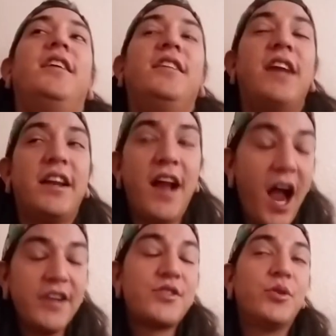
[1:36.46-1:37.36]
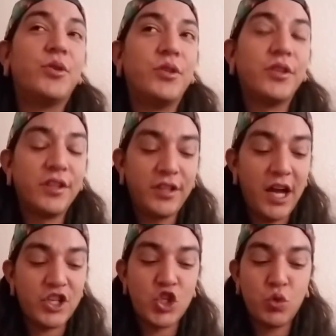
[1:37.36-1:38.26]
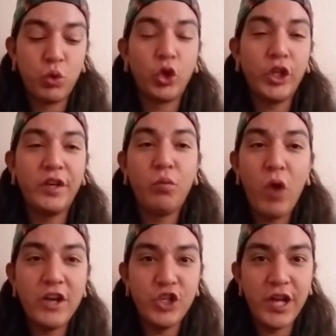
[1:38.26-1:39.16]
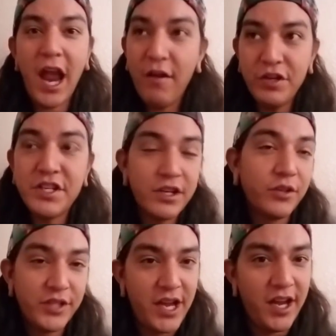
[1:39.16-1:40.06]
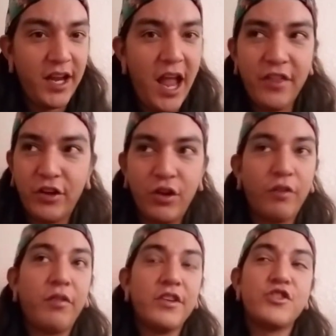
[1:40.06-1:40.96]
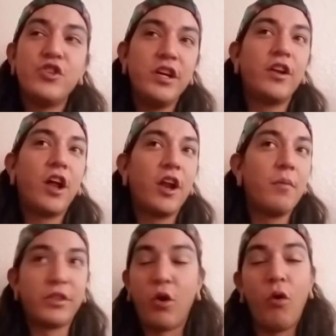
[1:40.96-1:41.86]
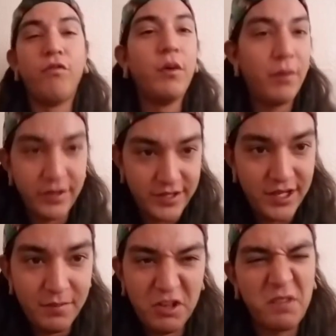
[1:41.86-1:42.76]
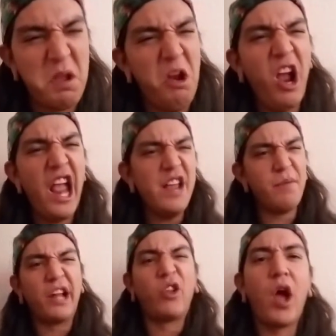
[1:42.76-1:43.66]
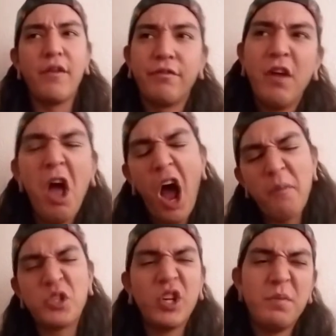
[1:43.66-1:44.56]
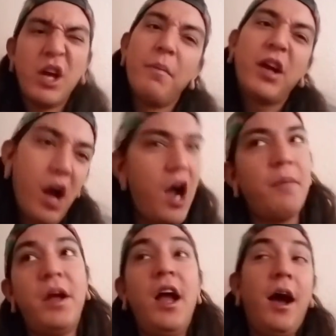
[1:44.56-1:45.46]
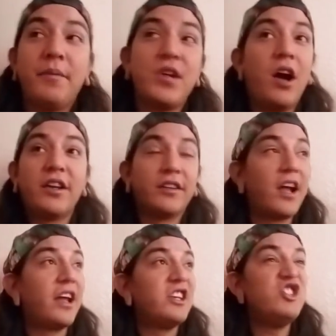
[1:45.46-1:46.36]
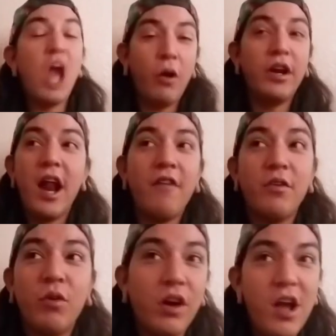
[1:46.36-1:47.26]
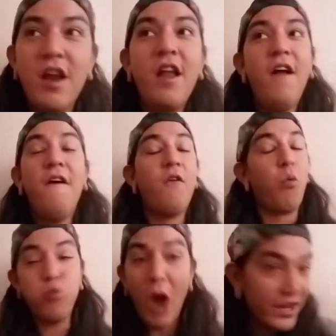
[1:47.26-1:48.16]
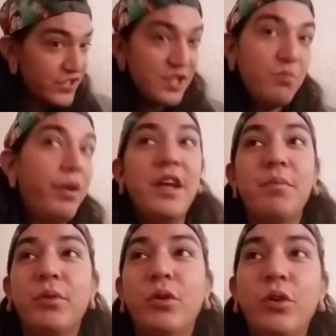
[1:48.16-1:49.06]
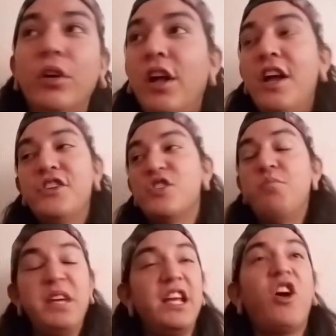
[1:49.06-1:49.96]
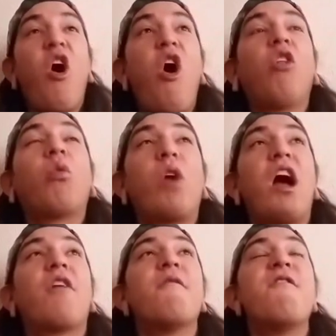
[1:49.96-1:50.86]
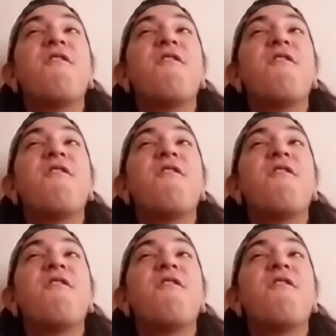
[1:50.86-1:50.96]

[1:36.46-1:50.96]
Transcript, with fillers: that in high school got swirled and wedgied every single day, and their girlfriends cheated on them with the whole football team. They're like, man, I hate my life. I'm just gonna become a cop. I'm talking like yelling at everyone, arresting people, just being all around